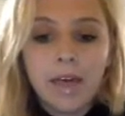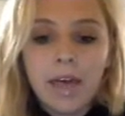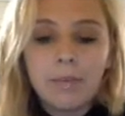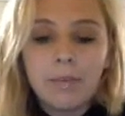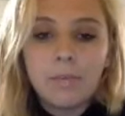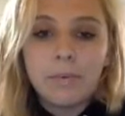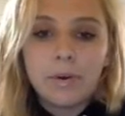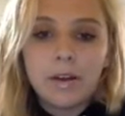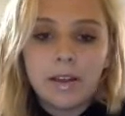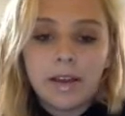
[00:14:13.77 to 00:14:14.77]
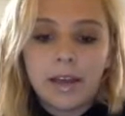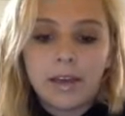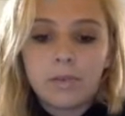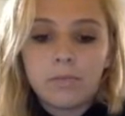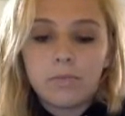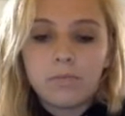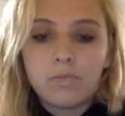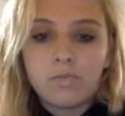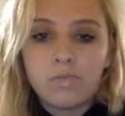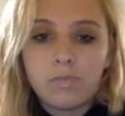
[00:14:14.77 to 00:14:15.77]
And I'm going to put like
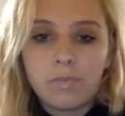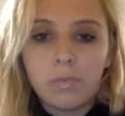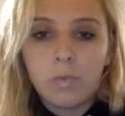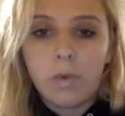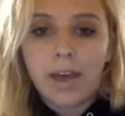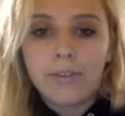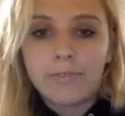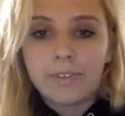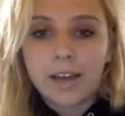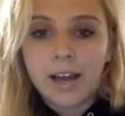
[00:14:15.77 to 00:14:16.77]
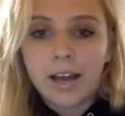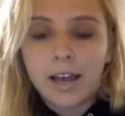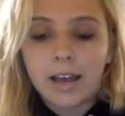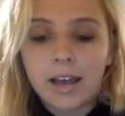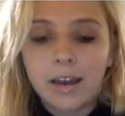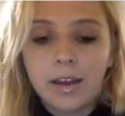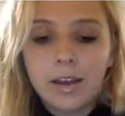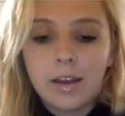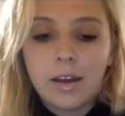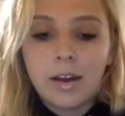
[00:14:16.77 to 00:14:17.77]
wave tide
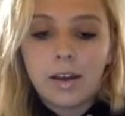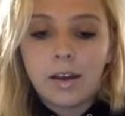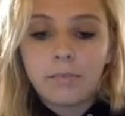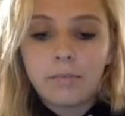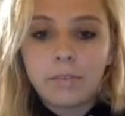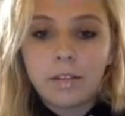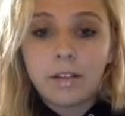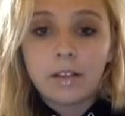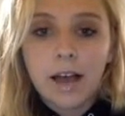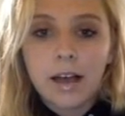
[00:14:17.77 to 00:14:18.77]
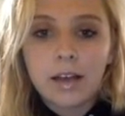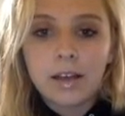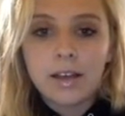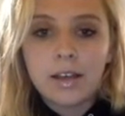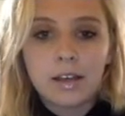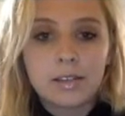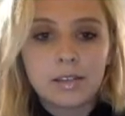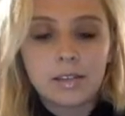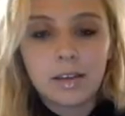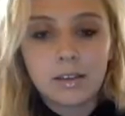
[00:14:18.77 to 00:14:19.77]
clock because
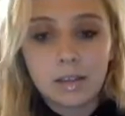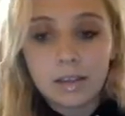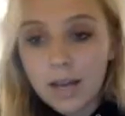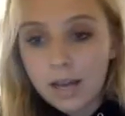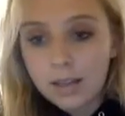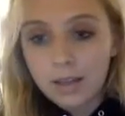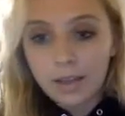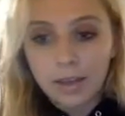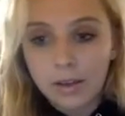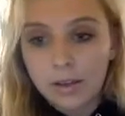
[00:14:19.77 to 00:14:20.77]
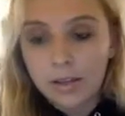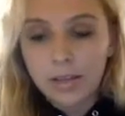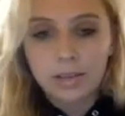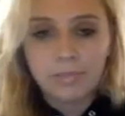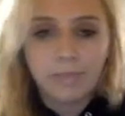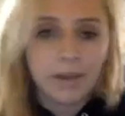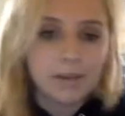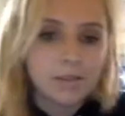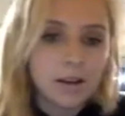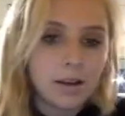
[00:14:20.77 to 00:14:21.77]
it's a clock that calculates it
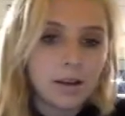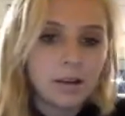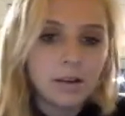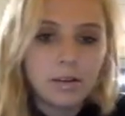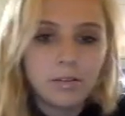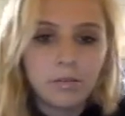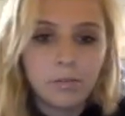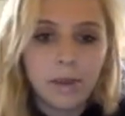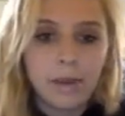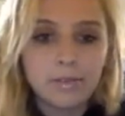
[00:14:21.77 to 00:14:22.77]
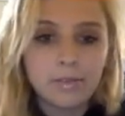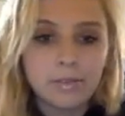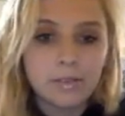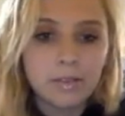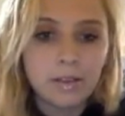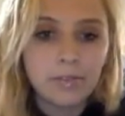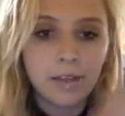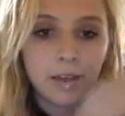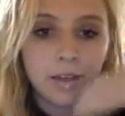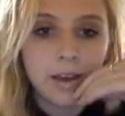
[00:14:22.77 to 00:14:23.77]
based on waves and stuff
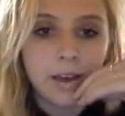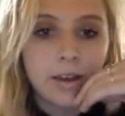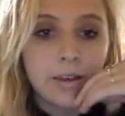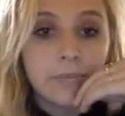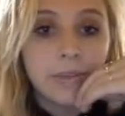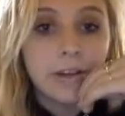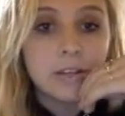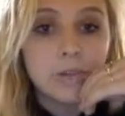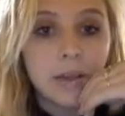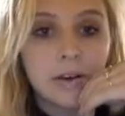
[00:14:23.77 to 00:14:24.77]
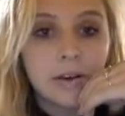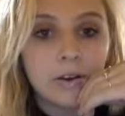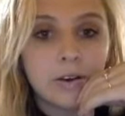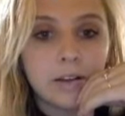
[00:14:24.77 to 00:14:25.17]
like that. There's my code.